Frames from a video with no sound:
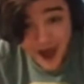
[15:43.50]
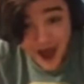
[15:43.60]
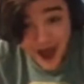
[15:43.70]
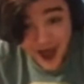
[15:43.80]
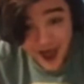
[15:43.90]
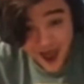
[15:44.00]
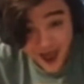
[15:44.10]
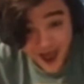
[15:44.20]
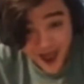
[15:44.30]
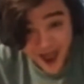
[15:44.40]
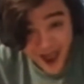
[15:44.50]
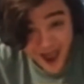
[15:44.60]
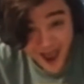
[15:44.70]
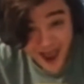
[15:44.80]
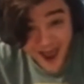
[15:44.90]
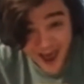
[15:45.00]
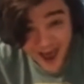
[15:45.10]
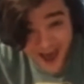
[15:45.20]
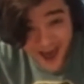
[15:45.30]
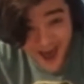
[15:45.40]

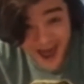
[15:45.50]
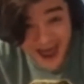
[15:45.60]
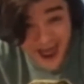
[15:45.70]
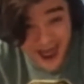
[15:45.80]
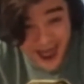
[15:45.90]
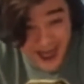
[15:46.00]
(no one is talking)